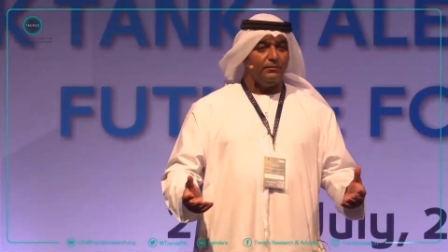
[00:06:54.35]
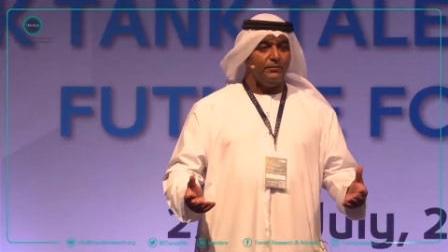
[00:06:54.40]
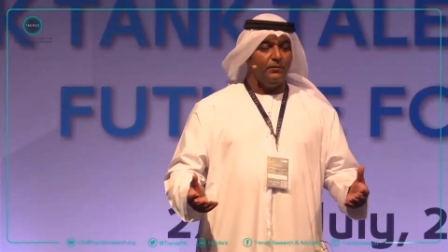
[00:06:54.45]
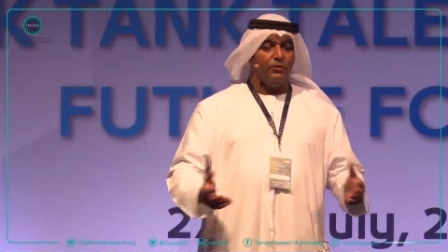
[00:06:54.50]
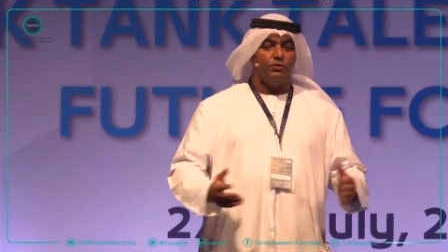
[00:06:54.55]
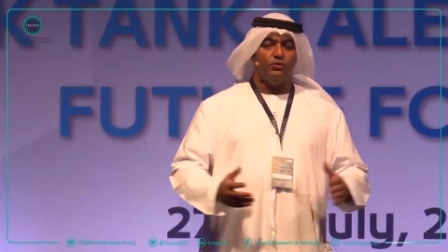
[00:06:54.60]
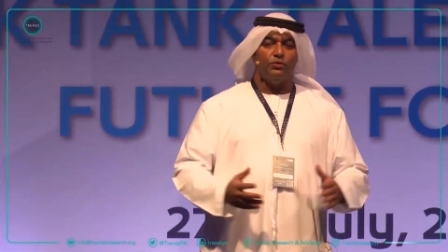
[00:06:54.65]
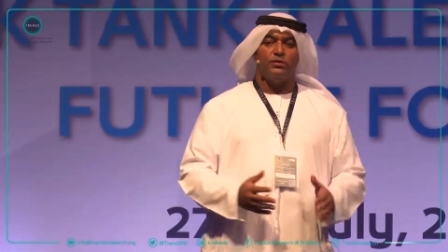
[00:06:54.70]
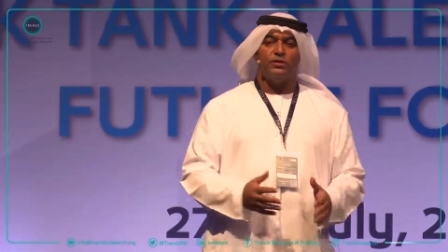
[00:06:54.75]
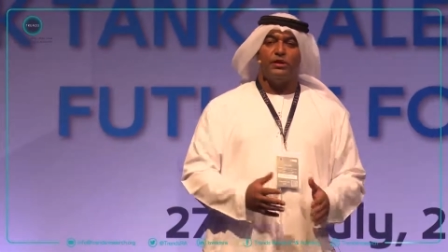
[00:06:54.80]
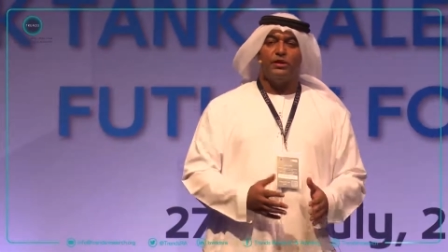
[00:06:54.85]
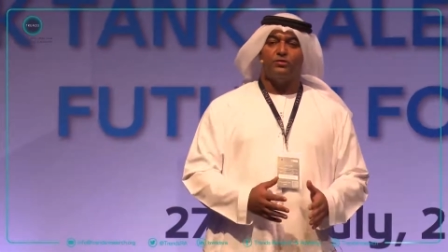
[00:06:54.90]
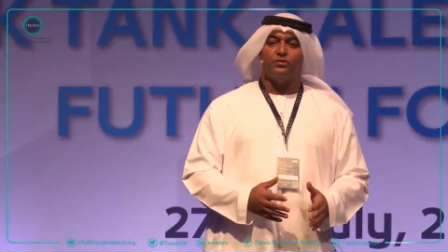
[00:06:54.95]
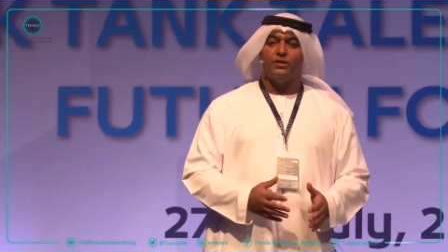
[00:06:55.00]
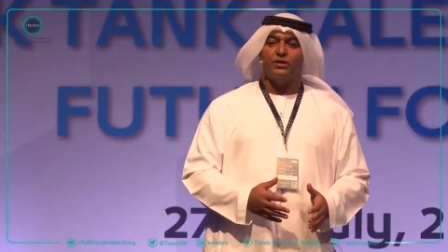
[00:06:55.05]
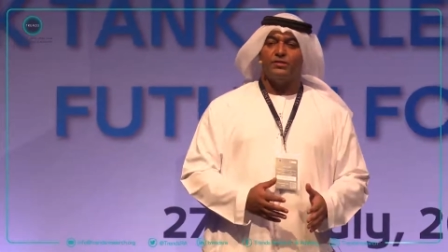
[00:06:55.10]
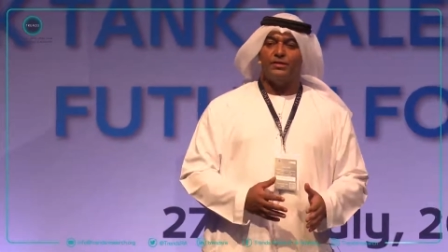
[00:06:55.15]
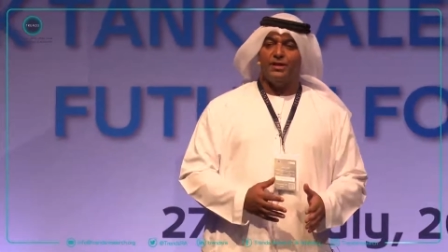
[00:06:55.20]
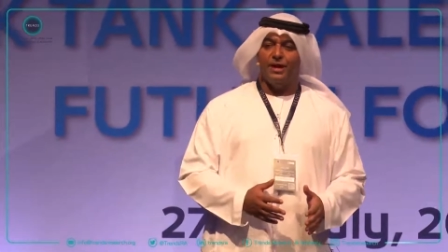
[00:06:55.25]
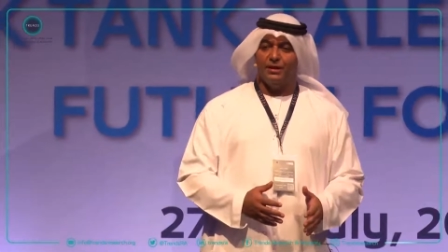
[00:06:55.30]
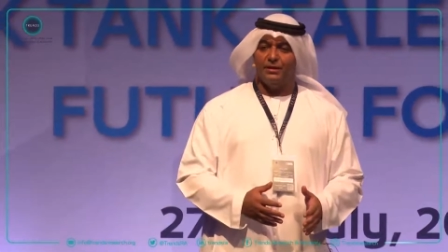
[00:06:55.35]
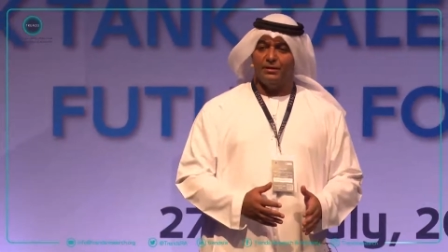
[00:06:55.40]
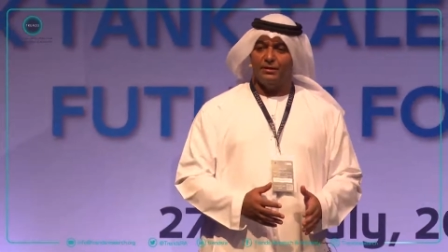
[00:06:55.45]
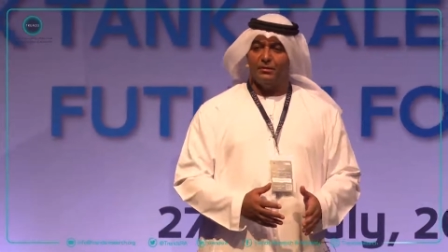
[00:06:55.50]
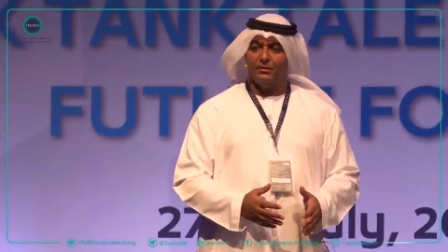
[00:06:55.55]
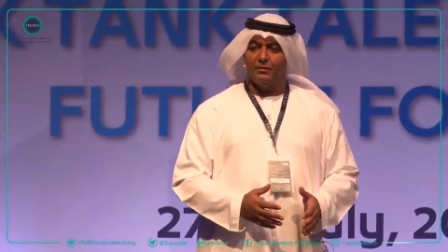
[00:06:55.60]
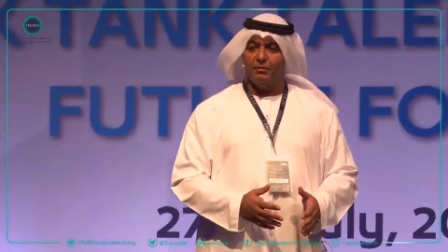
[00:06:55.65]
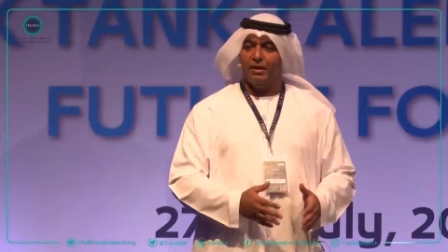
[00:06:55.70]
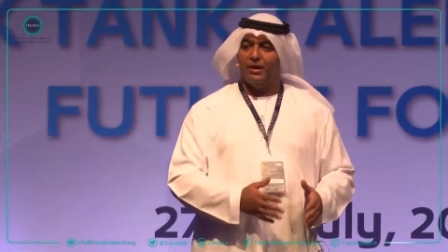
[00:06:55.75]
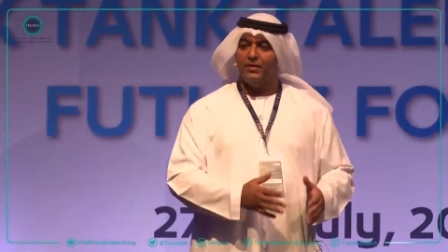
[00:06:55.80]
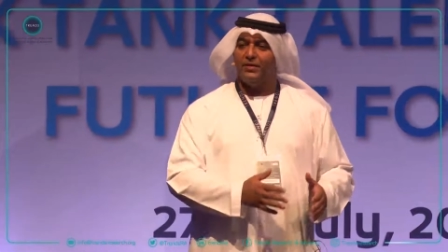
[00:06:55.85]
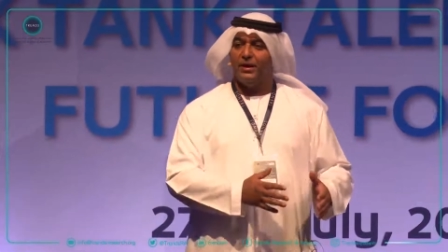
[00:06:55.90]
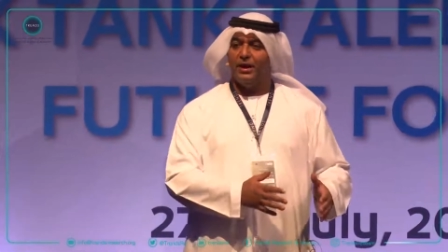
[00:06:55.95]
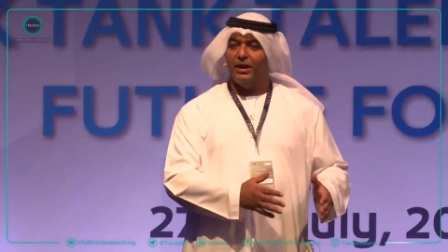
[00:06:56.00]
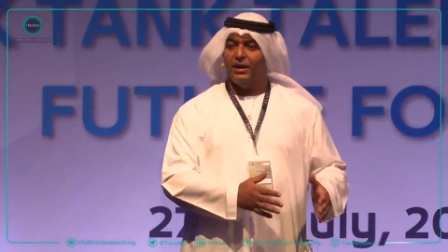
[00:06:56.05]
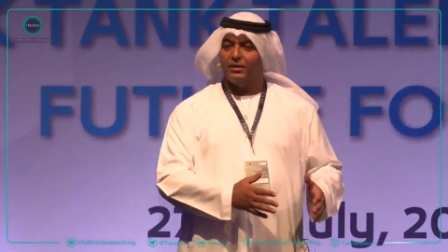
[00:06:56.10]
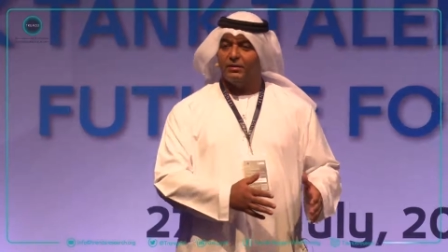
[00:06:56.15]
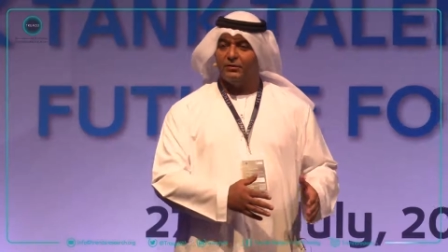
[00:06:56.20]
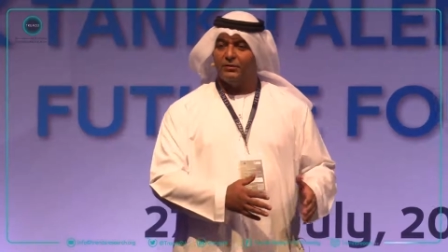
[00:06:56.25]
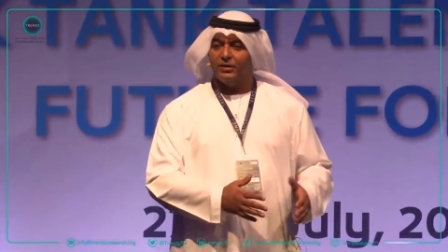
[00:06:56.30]
should not just end by the
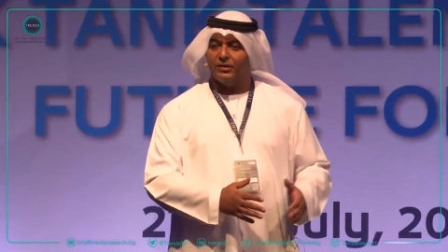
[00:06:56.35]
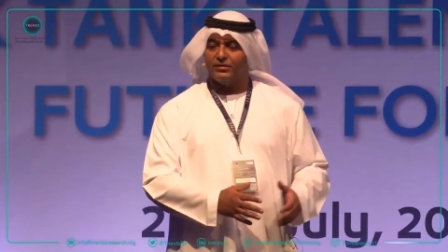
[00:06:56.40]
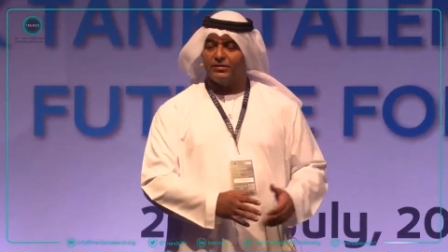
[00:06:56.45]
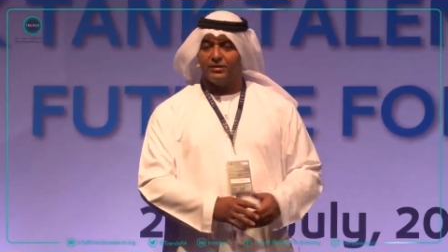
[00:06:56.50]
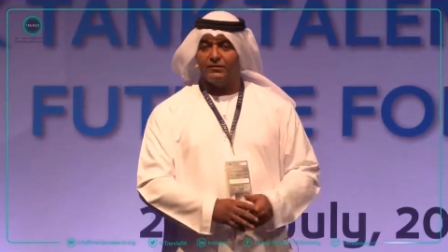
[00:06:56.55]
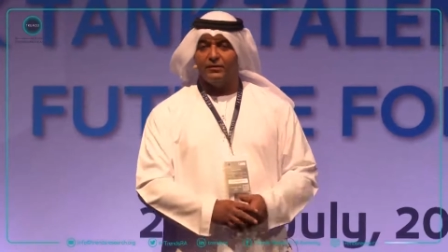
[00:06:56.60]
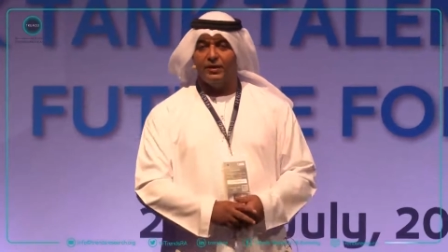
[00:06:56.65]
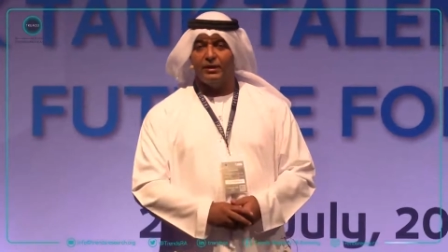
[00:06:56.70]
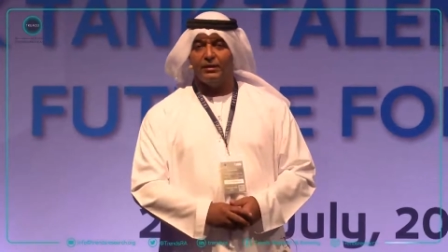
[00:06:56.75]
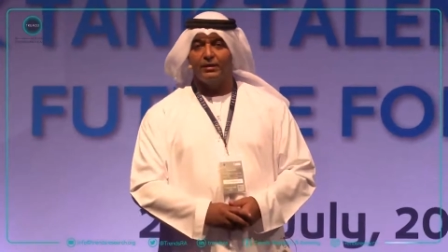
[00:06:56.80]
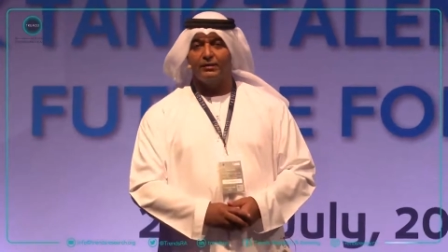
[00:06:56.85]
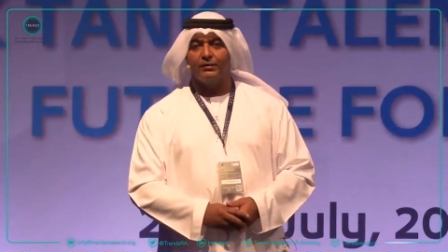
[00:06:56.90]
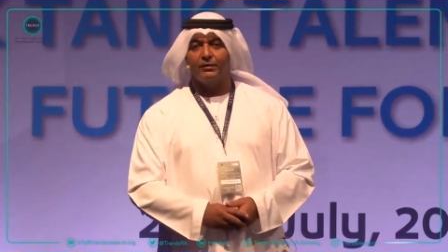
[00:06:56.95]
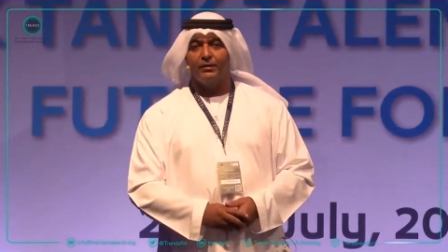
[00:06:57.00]
end of this event.